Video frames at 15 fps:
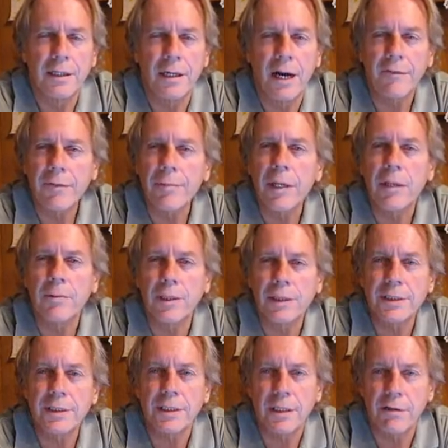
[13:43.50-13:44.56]
everybody
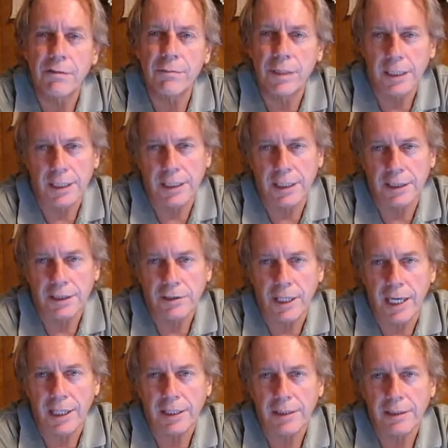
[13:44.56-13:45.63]
wants a government
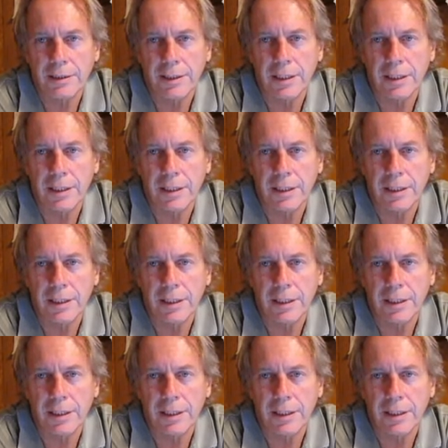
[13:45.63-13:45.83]
contract.